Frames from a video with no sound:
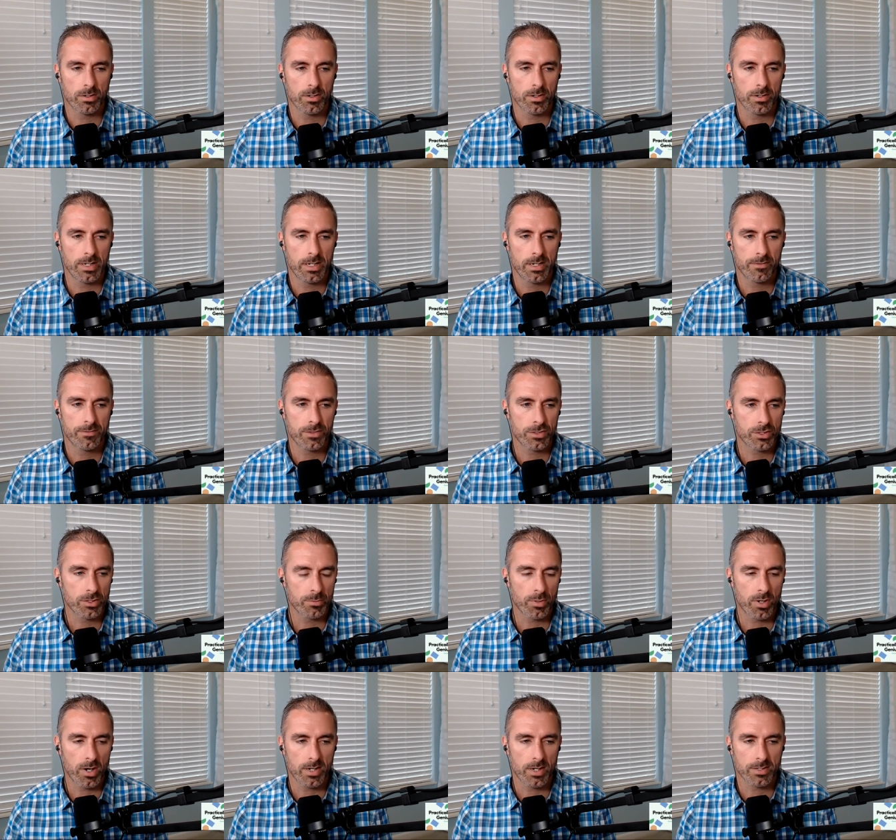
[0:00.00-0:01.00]
inefficient
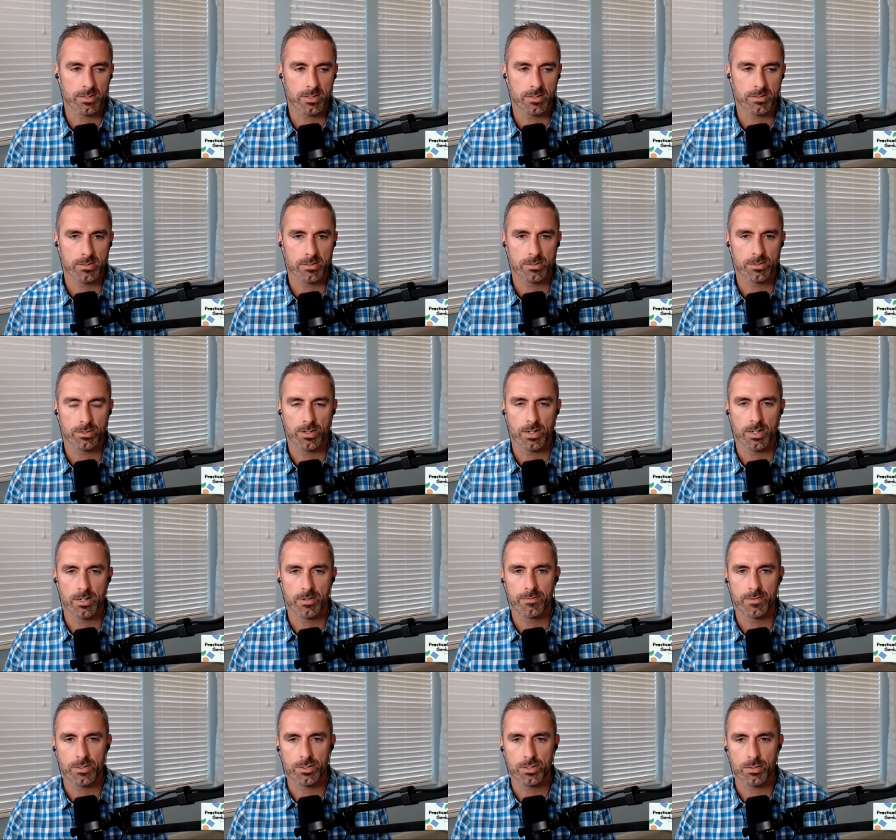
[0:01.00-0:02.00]
processes, your
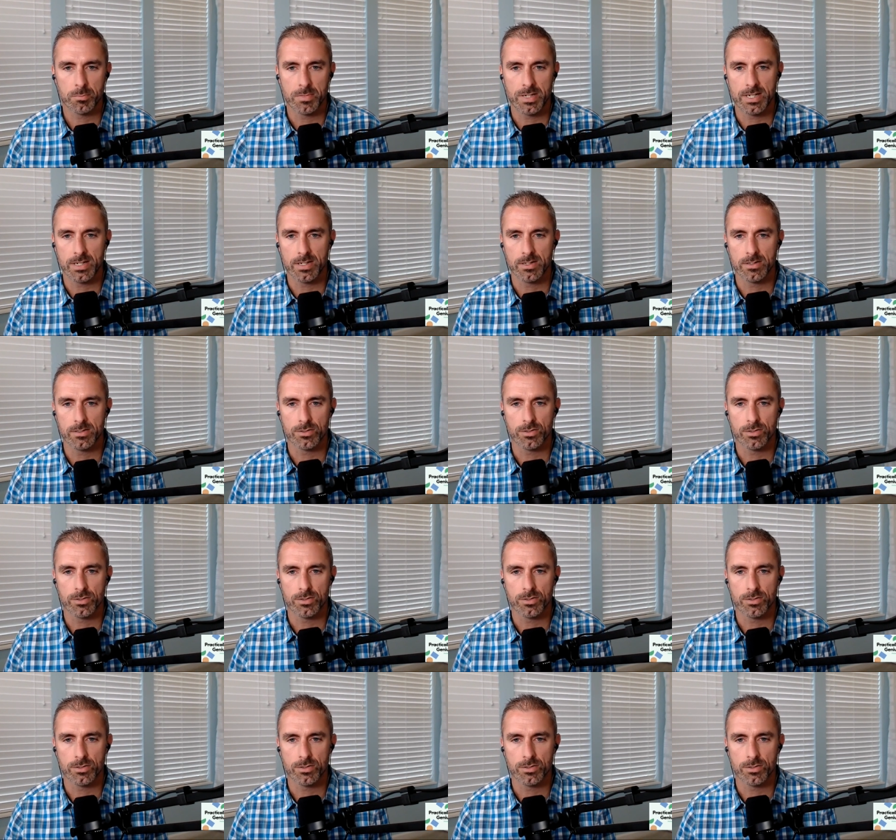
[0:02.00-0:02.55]
inefficient meetings,